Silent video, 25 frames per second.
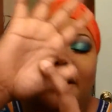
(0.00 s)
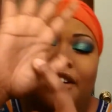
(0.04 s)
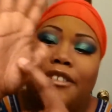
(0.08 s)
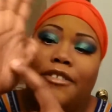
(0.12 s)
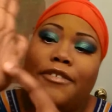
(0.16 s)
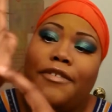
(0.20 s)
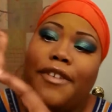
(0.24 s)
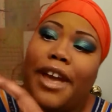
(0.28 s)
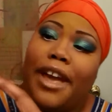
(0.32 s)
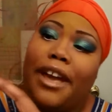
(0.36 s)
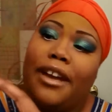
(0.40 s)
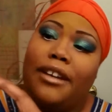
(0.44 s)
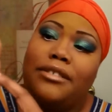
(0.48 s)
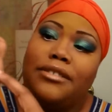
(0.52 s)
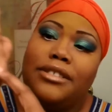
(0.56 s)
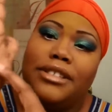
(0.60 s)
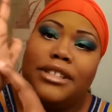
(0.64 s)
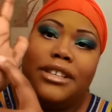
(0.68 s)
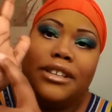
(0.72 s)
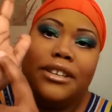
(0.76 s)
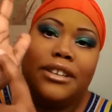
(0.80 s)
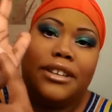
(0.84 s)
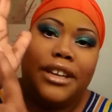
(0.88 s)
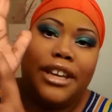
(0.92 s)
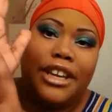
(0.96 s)
that are found
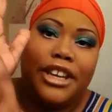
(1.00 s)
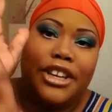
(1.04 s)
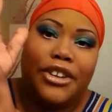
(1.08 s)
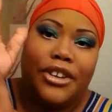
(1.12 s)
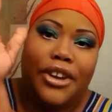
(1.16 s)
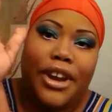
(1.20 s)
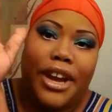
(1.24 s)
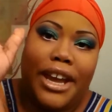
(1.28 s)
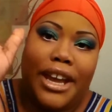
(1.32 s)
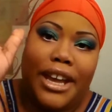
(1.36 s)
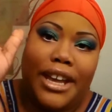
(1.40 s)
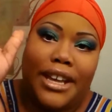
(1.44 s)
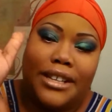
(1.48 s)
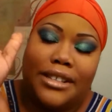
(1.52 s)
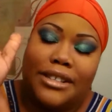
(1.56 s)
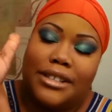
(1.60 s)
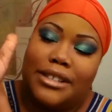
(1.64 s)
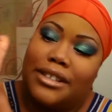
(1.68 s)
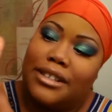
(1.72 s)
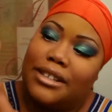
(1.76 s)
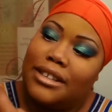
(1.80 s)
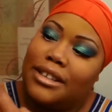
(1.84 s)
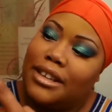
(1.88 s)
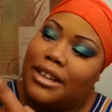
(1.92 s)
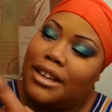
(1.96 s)
in your
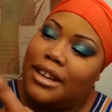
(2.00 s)
hands.